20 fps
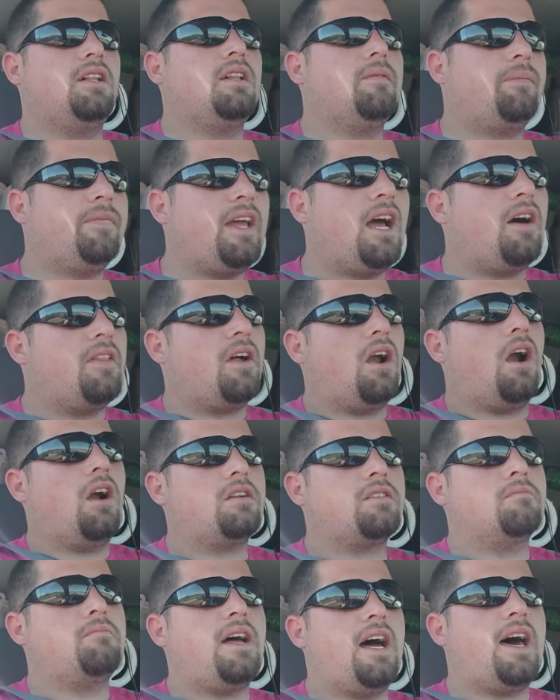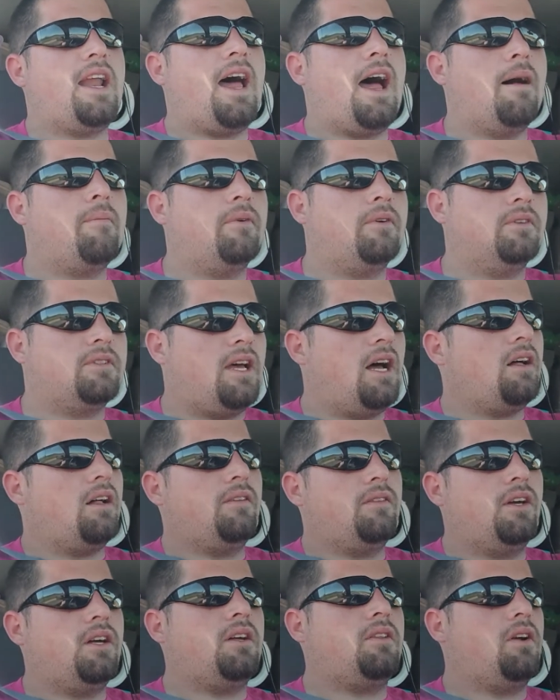Now, there are some bad apples.
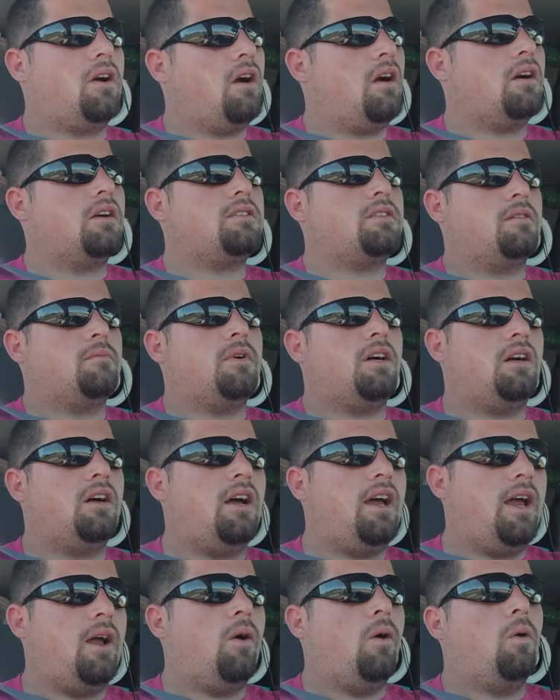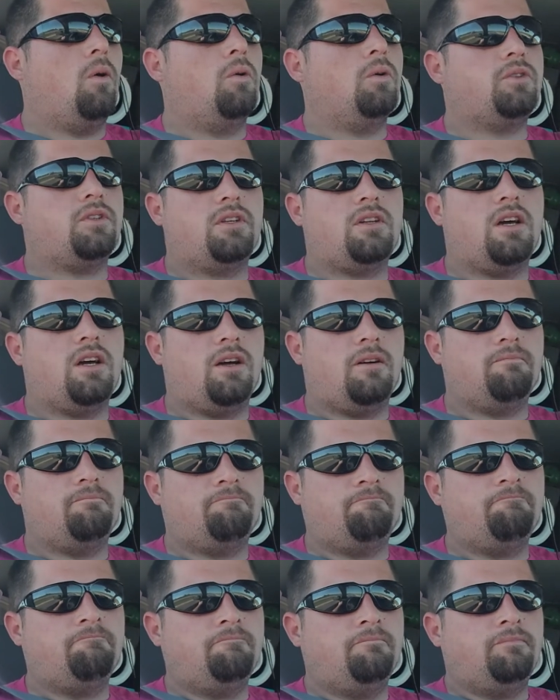There are some a-holes and
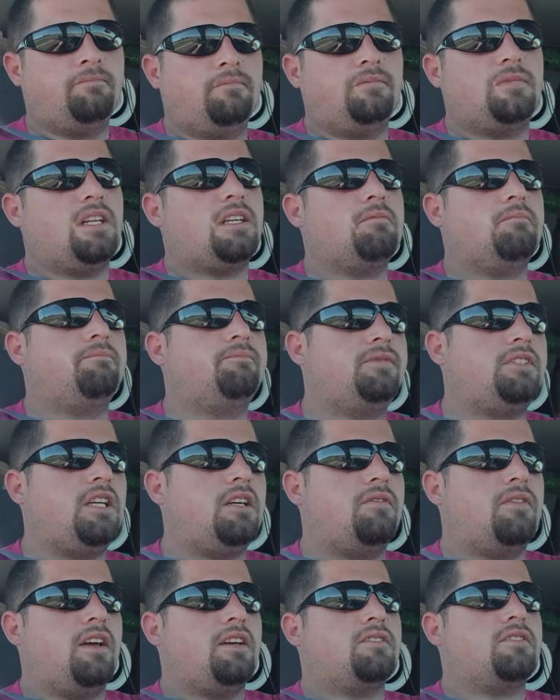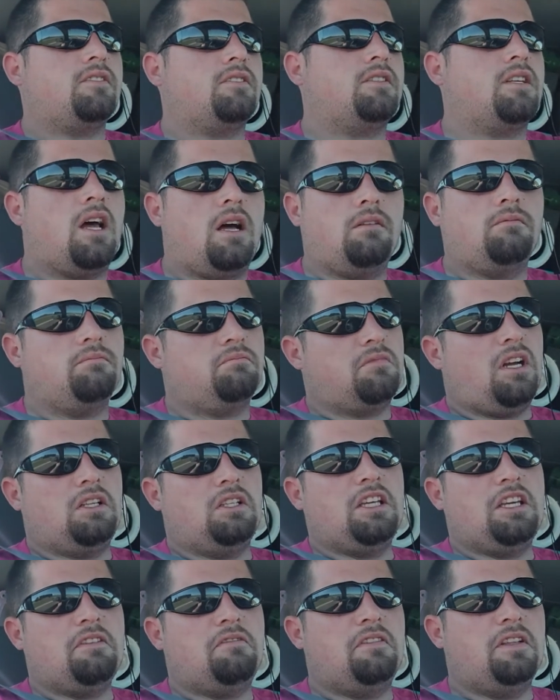D-faces. I'll
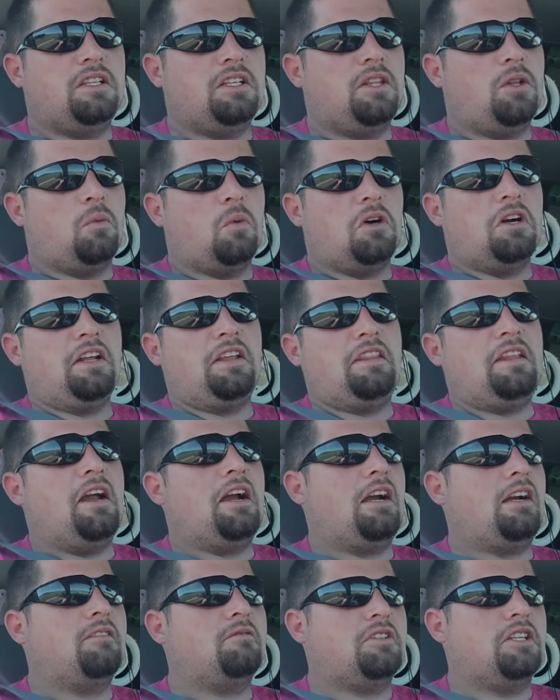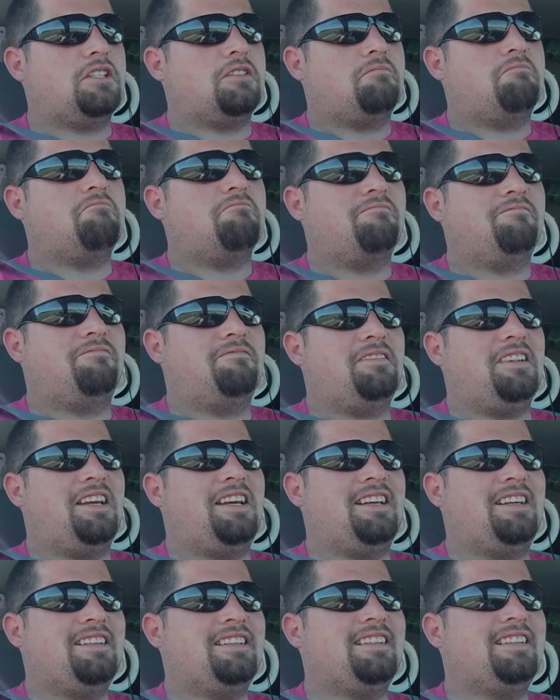let you fill in the wording there. Just
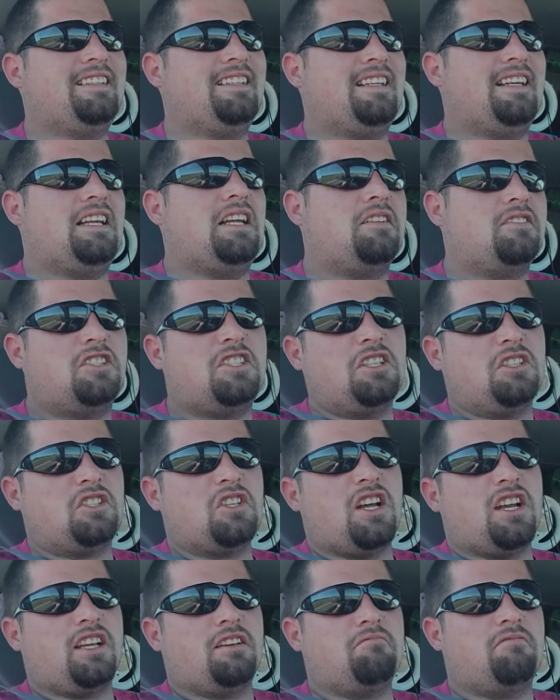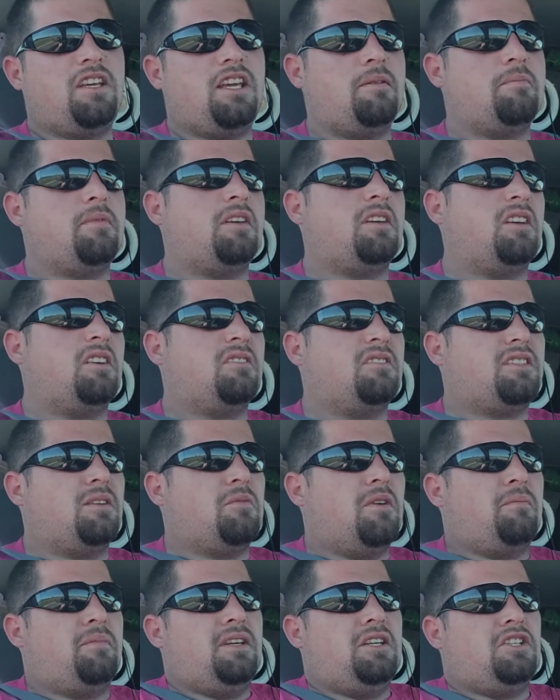still trying to keep it, you know,
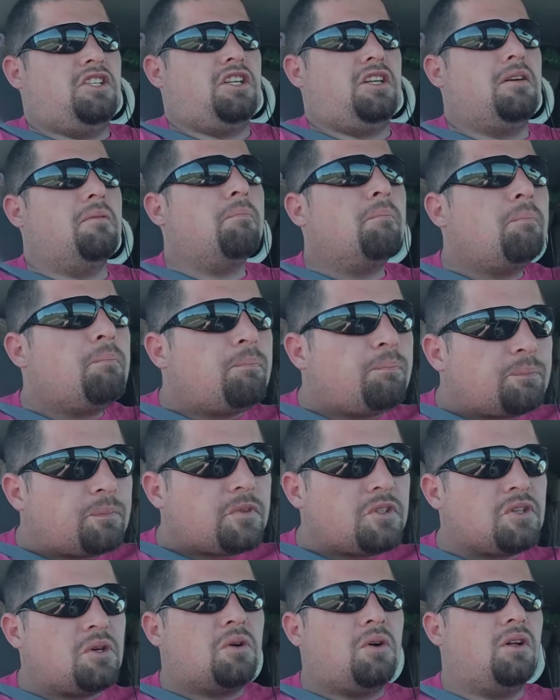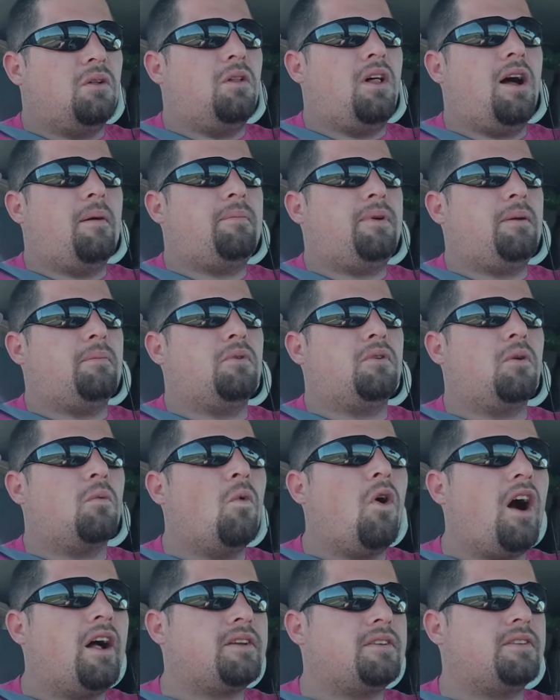somewhat PG, so a lot of people can
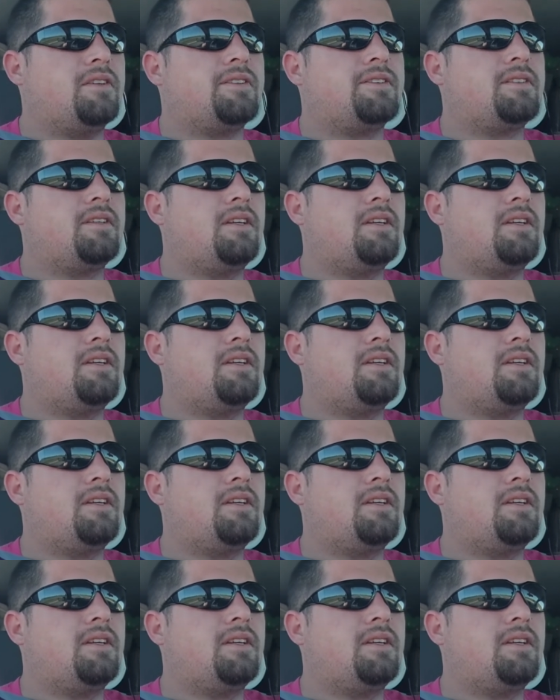watch this.